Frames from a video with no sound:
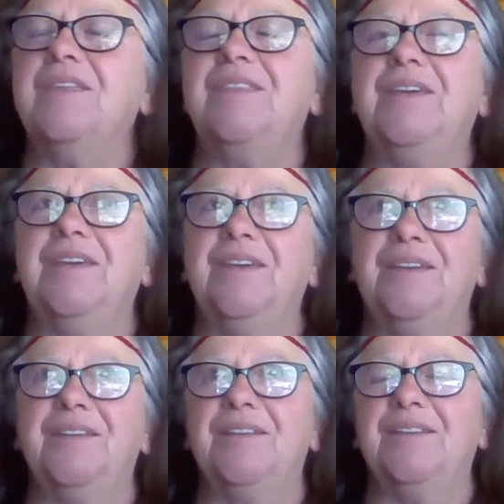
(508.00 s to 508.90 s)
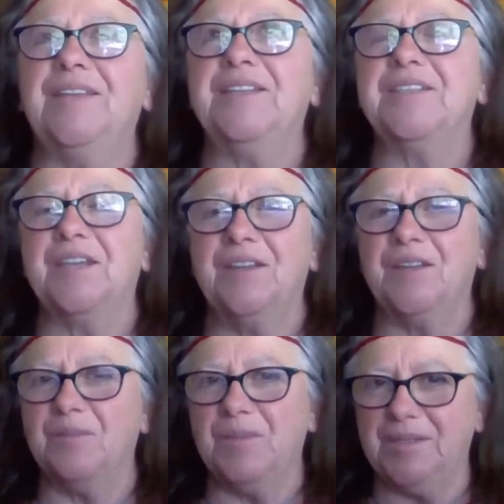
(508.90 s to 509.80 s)
then that's kind of
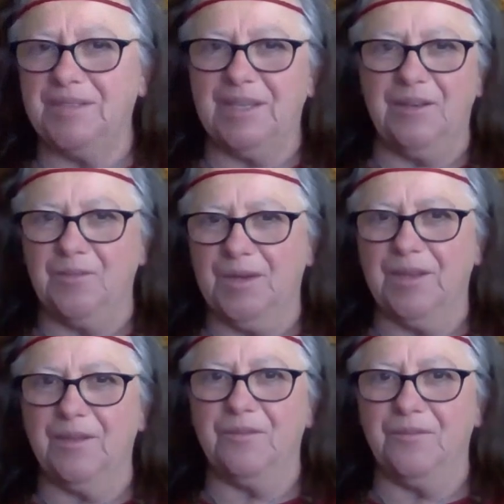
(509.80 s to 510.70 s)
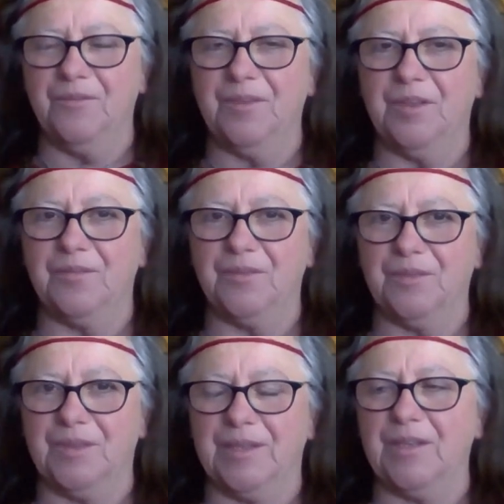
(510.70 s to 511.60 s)
the mundane way of
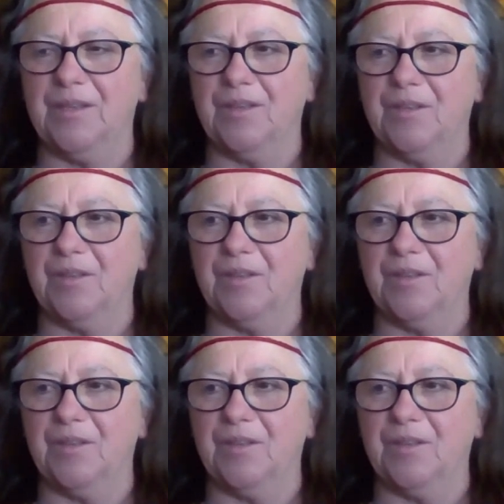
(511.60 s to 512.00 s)
letting